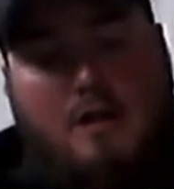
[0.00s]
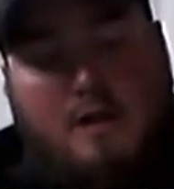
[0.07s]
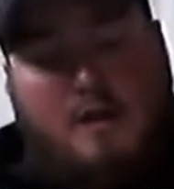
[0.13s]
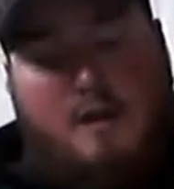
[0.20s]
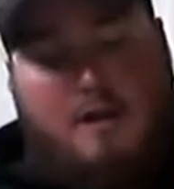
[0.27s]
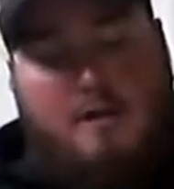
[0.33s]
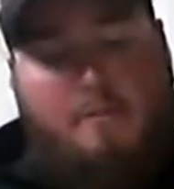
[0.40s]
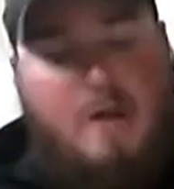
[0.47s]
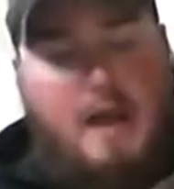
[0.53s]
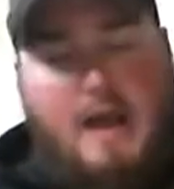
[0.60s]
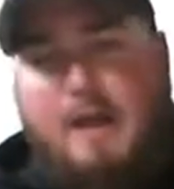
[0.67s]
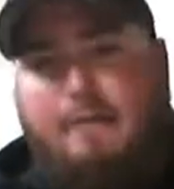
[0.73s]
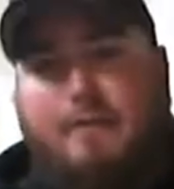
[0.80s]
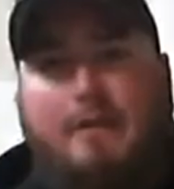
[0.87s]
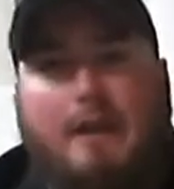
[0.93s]
I
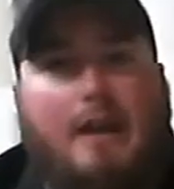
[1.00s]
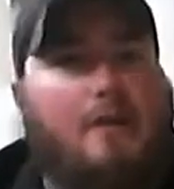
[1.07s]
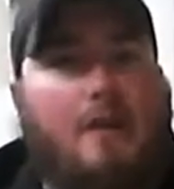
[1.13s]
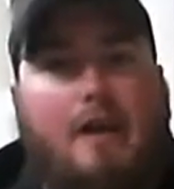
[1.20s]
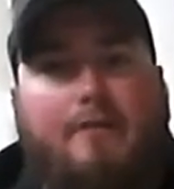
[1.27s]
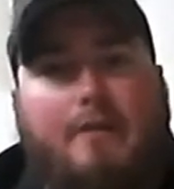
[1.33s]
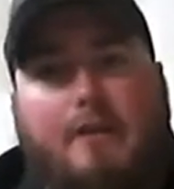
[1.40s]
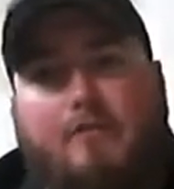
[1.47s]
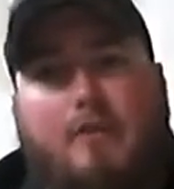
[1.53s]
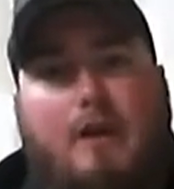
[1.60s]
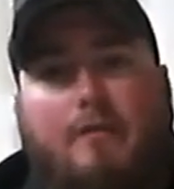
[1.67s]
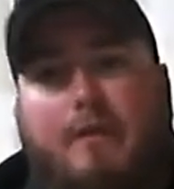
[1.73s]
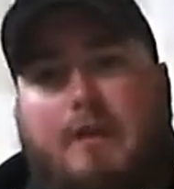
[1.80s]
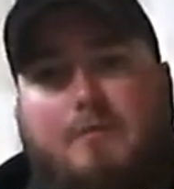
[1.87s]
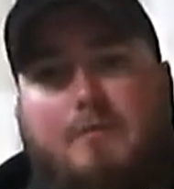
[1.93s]
don't have any dry
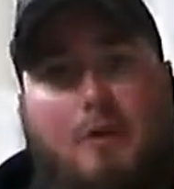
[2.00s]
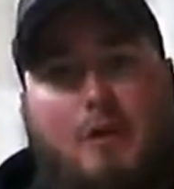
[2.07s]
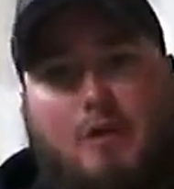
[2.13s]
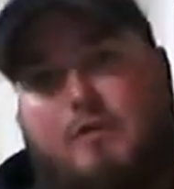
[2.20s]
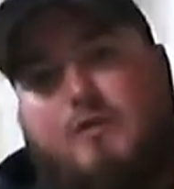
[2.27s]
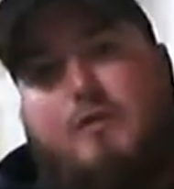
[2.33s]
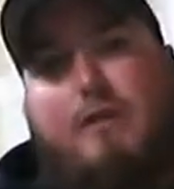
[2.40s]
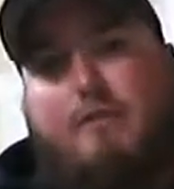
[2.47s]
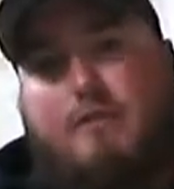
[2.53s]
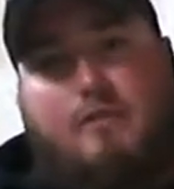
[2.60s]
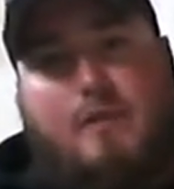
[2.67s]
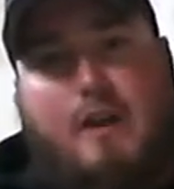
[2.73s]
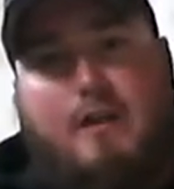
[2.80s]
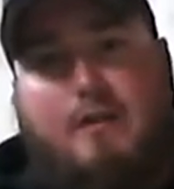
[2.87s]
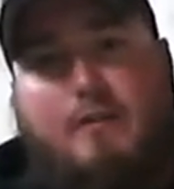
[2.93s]
erase markers, so I haven't
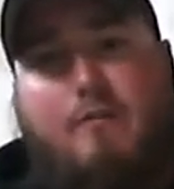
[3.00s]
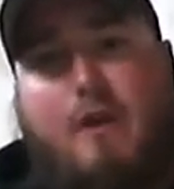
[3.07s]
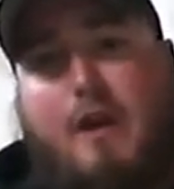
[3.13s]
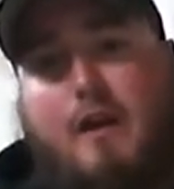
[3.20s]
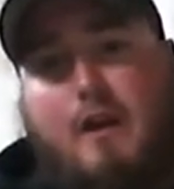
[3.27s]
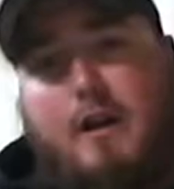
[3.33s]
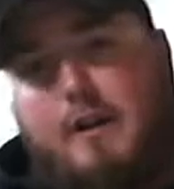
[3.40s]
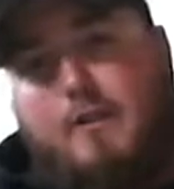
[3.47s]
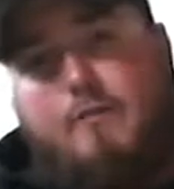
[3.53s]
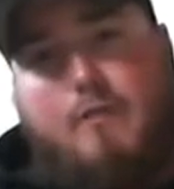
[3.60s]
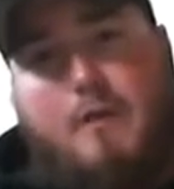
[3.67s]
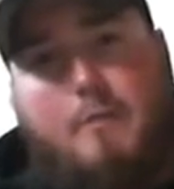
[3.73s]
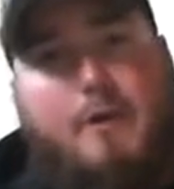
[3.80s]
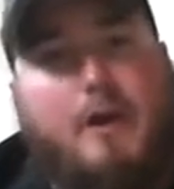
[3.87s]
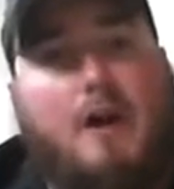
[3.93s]
tried to write on it and
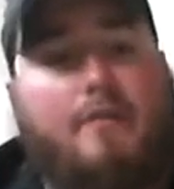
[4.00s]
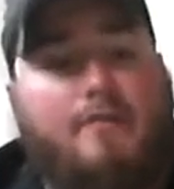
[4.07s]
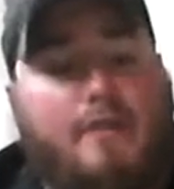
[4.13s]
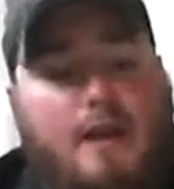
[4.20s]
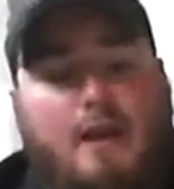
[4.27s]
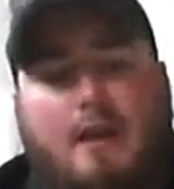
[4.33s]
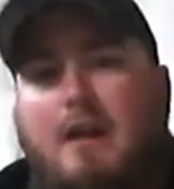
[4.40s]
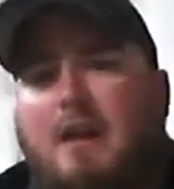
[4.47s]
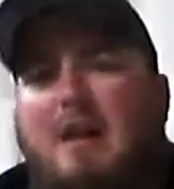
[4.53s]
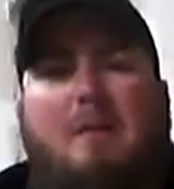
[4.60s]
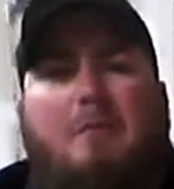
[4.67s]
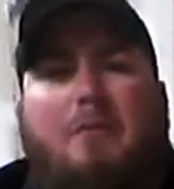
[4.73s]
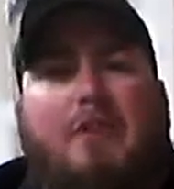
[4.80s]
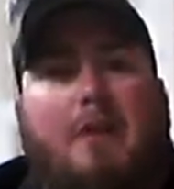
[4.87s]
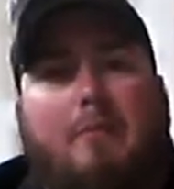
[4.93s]
rub it off yet,
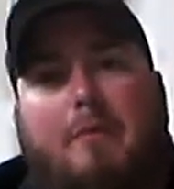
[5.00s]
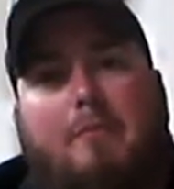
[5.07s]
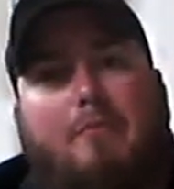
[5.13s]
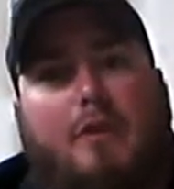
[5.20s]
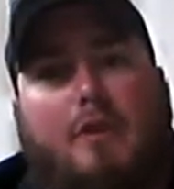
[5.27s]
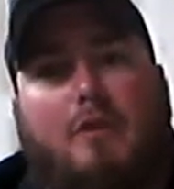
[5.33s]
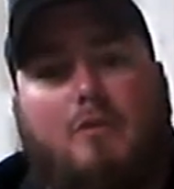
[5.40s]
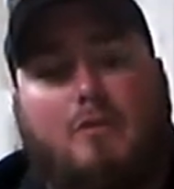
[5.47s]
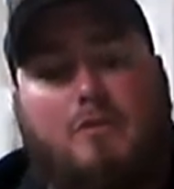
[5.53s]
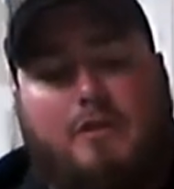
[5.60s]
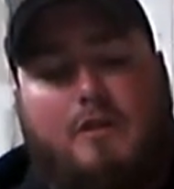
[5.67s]
but that'd be pretty cool.